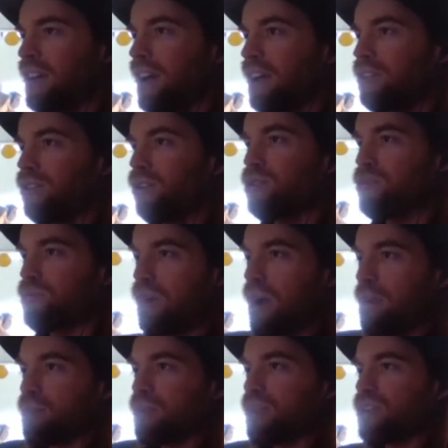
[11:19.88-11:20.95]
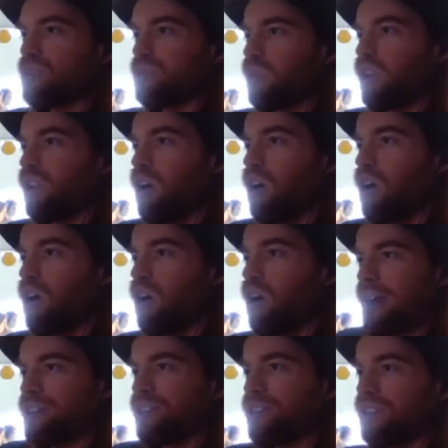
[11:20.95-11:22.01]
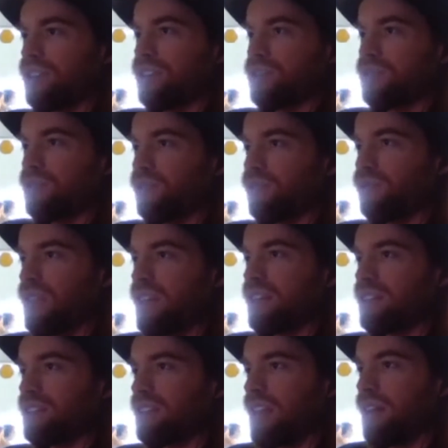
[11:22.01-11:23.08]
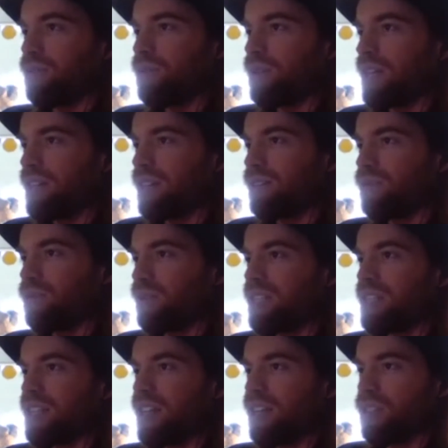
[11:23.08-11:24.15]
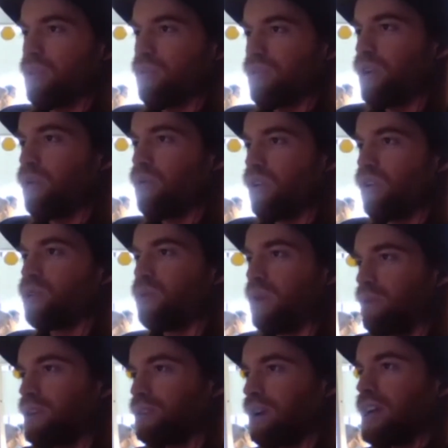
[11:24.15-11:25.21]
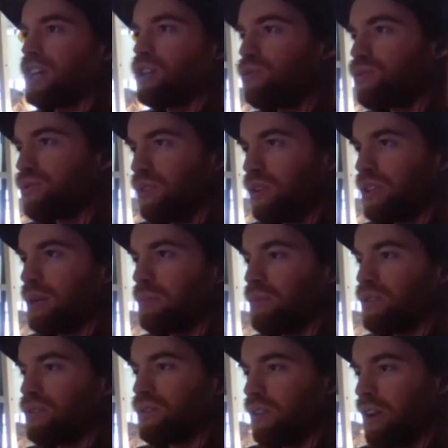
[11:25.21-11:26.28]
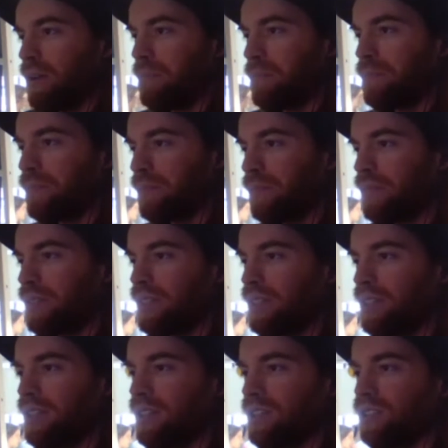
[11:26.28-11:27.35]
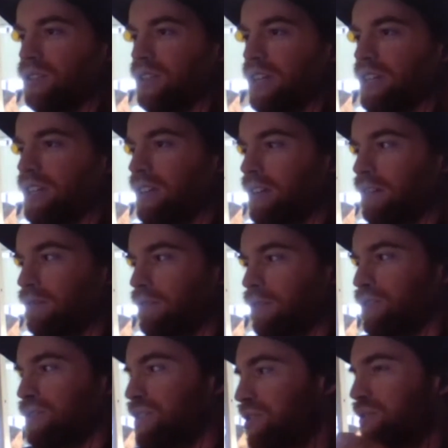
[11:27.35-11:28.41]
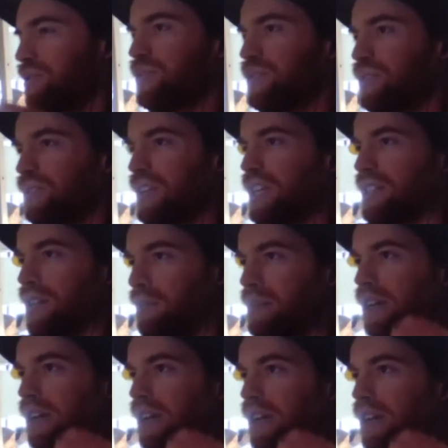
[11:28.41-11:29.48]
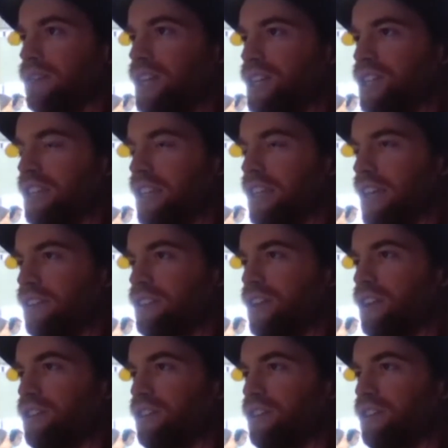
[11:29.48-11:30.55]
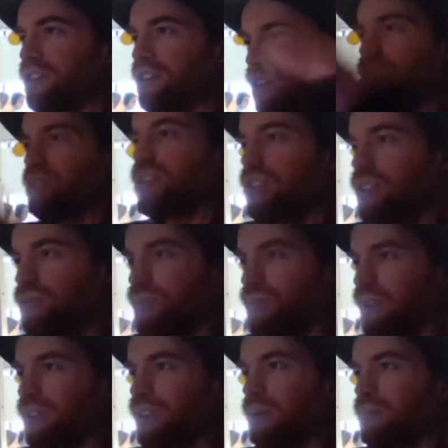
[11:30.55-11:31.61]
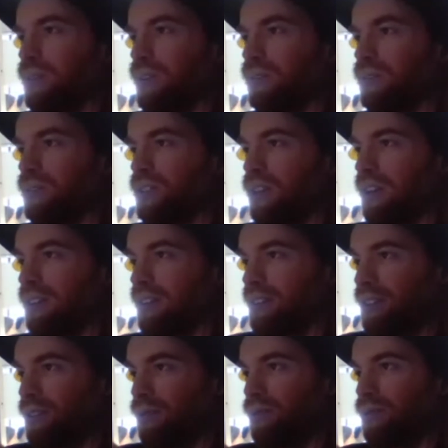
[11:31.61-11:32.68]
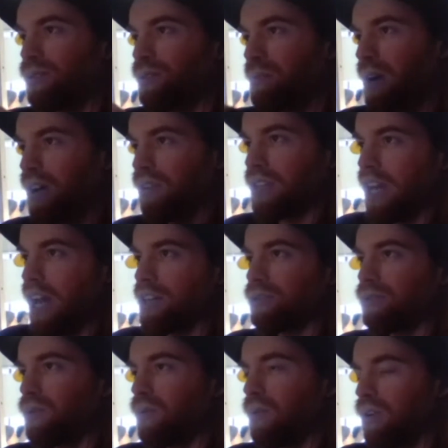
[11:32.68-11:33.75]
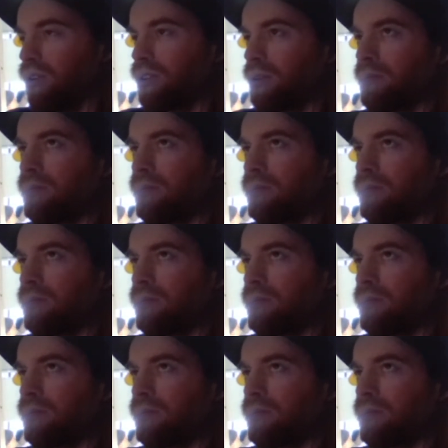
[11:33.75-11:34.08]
and those properties will all match the sort of things that we see in the real world when we try to use real numbers, right? So, like, first you need some definition that'll tell you where you can use real numbers to model the actual world.